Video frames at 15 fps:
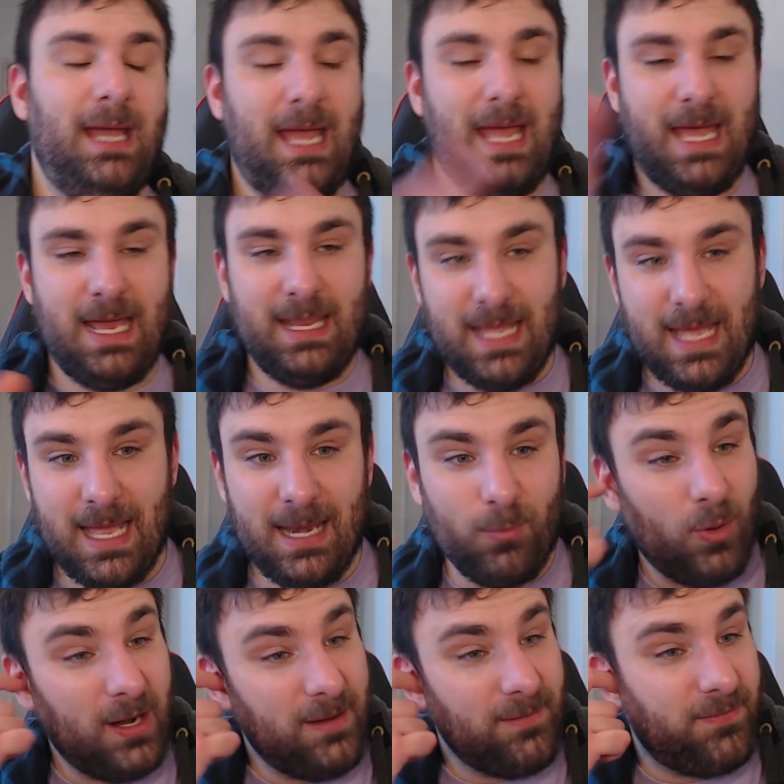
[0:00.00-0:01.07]
And then
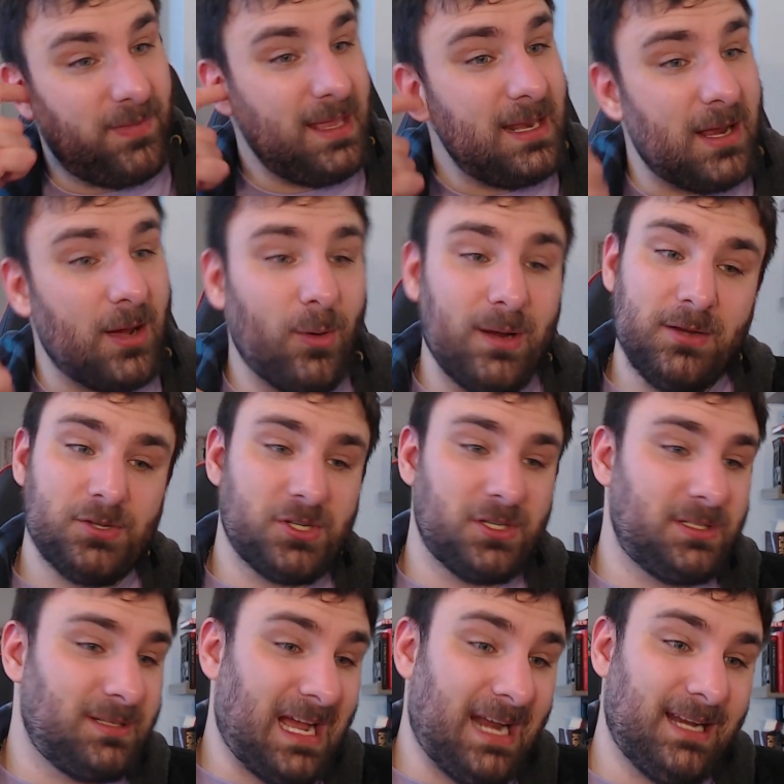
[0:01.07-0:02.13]
what if, and you
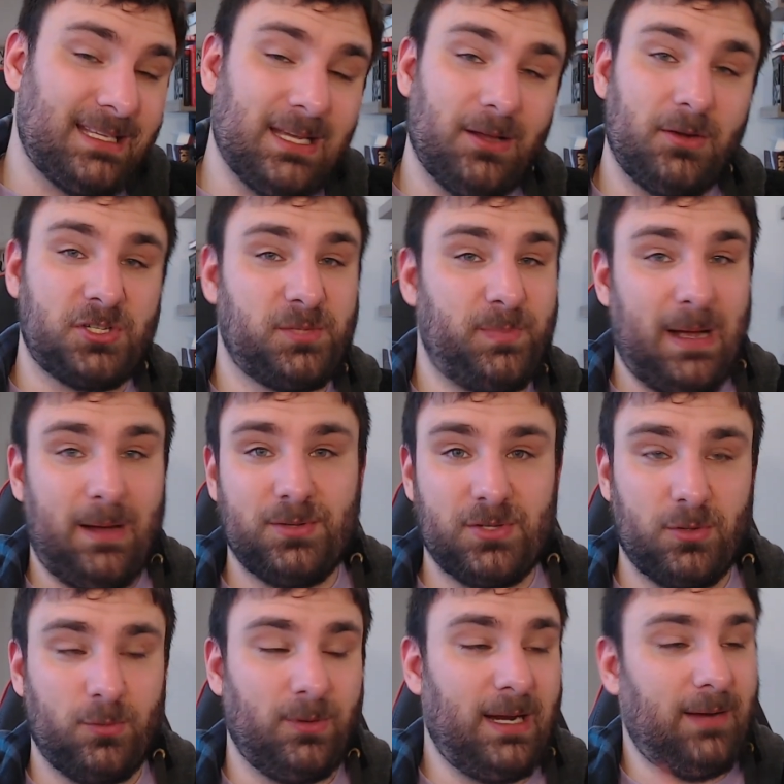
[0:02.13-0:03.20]
should kind of tell your spouse
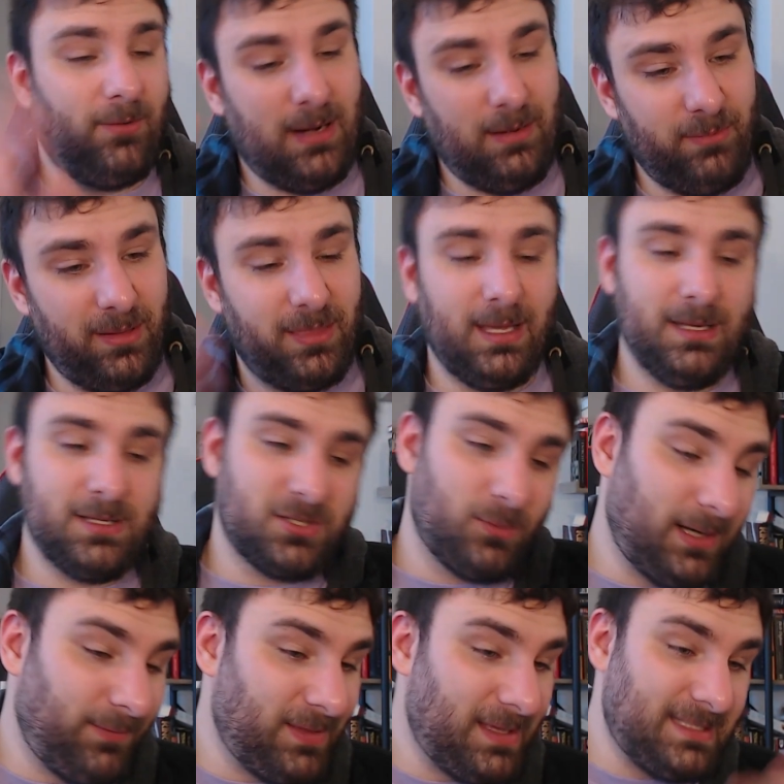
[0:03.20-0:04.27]
or whatever, everything. So what
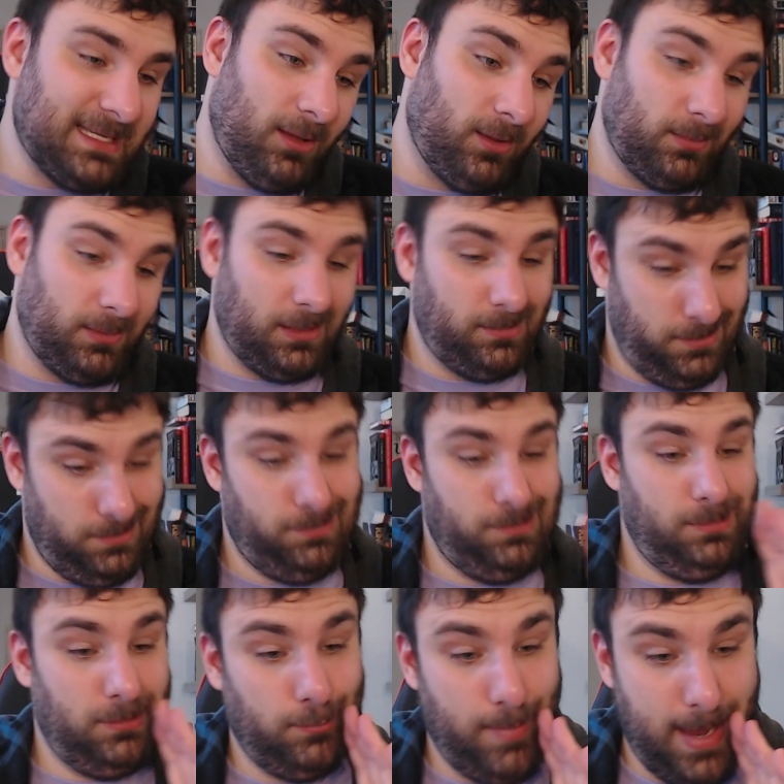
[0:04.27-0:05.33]
if they tell them like,
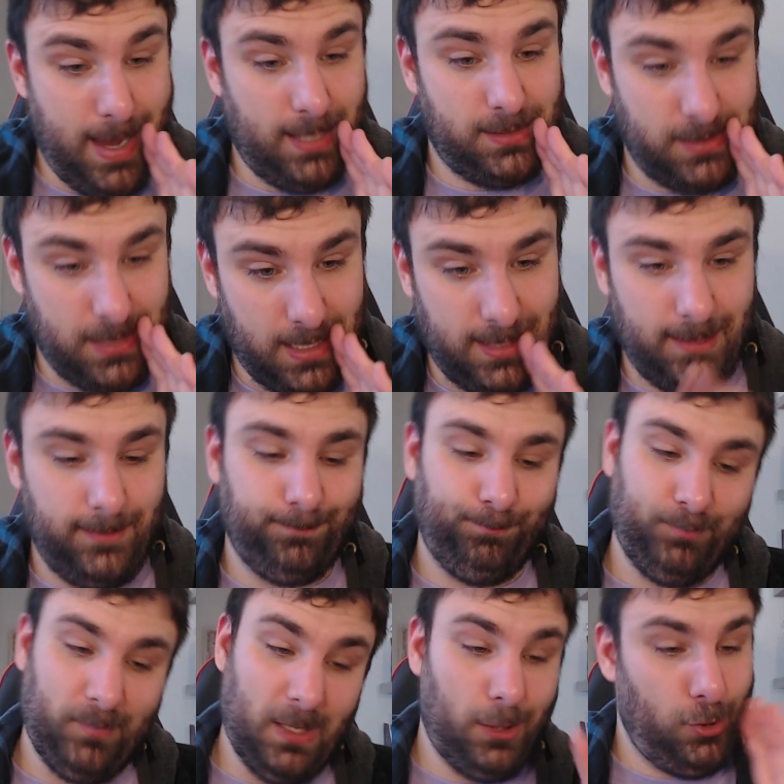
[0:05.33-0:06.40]
Max said,
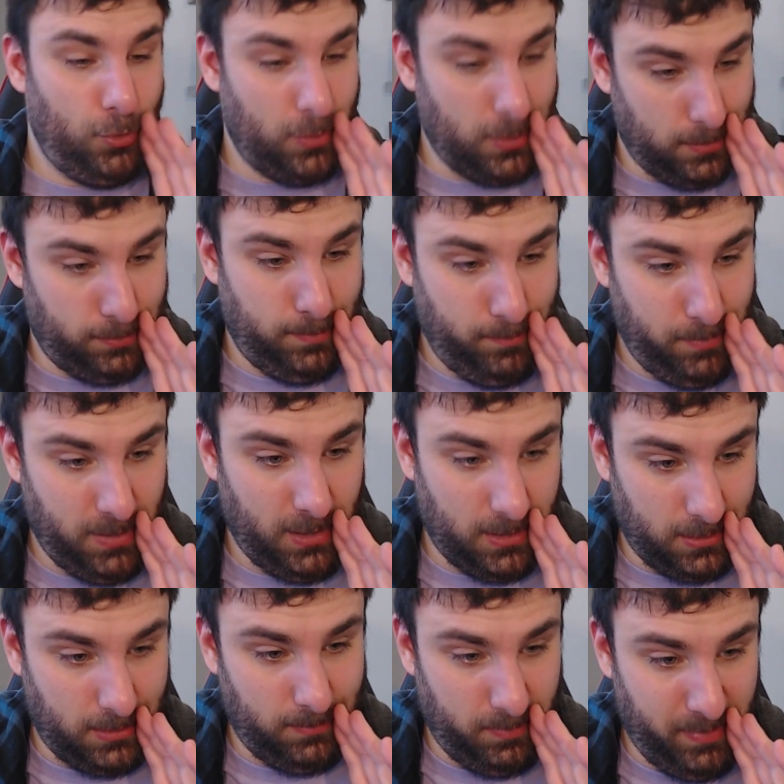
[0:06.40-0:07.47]
you're a
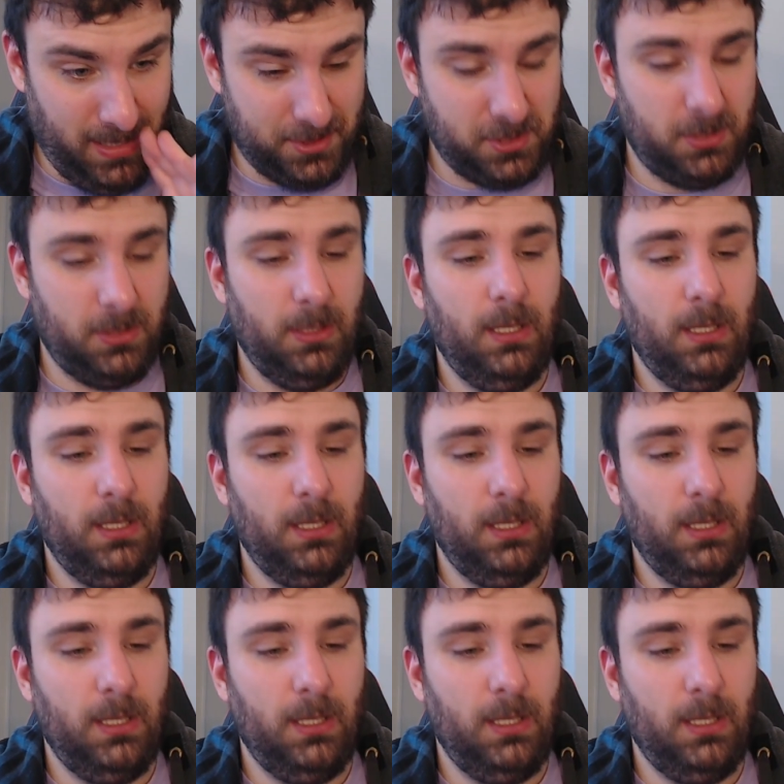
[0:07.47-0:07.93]
bitch.